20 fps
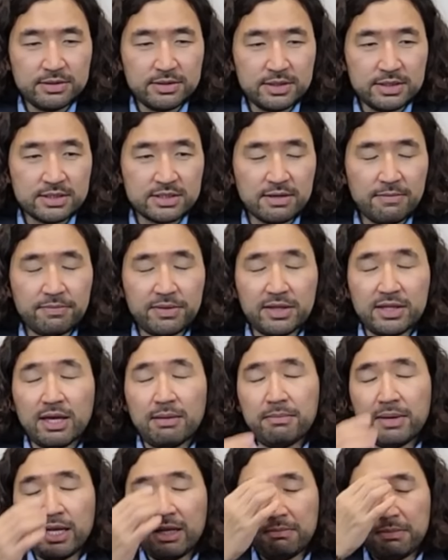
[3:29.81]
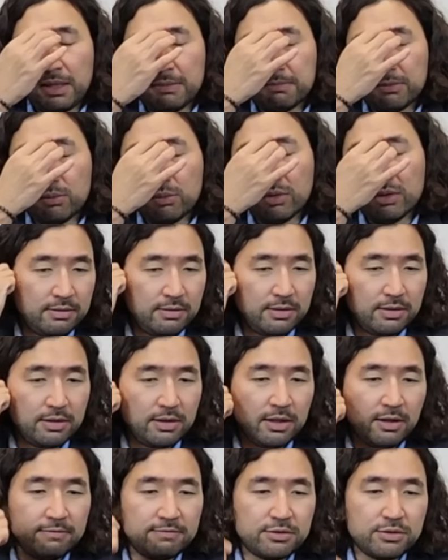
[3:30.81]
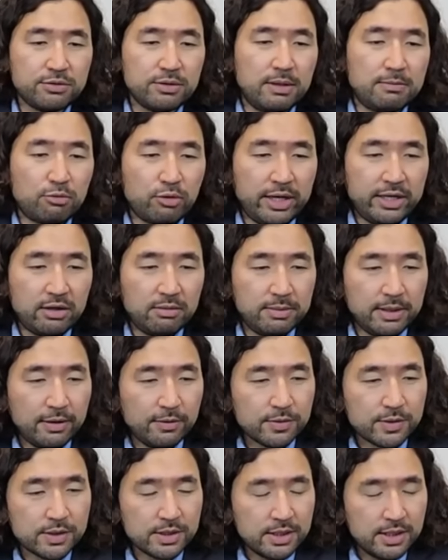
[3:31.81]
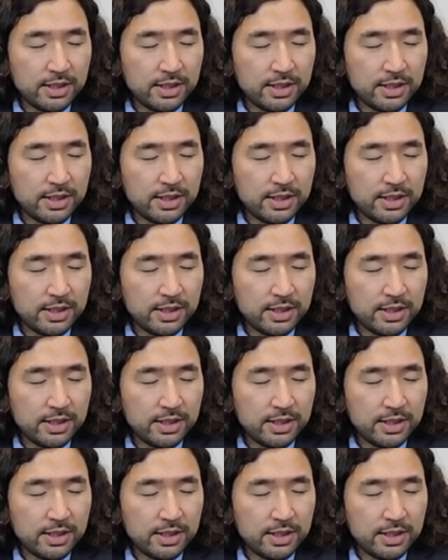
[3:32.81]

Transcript: is something that many people will love to write about.